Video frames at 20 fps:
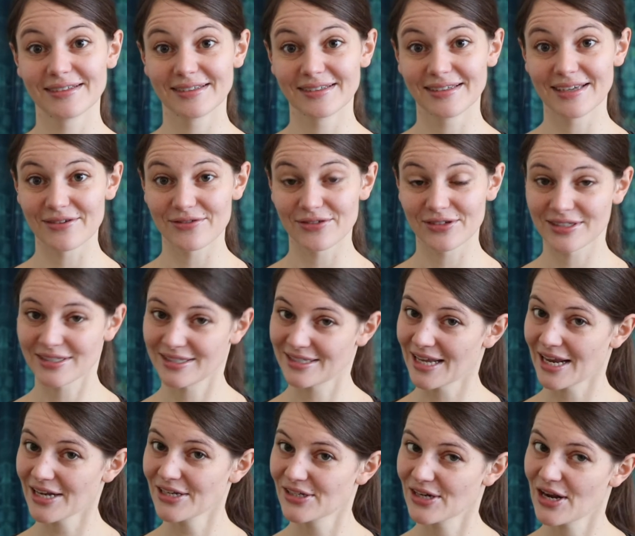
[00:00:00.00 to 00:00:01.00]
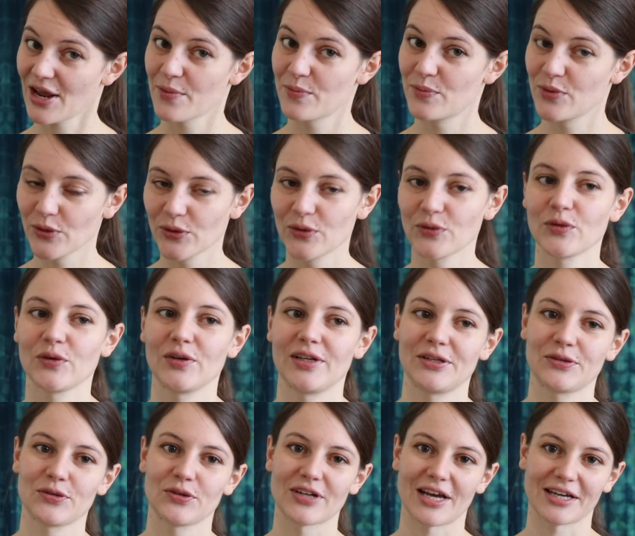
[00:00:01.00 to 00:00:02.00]
given such a beautiful
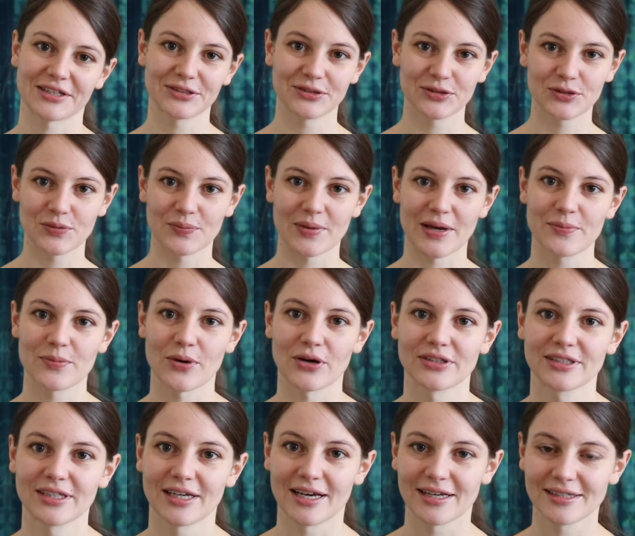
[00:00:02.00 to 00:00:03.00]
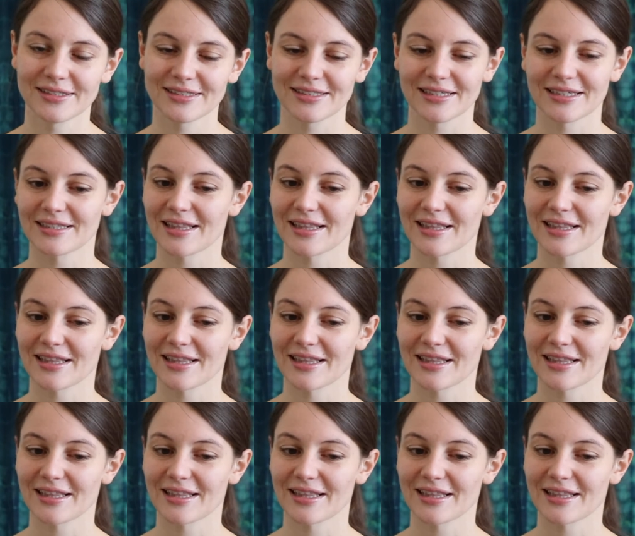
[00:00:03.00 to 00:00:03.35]
introduction to my podcast.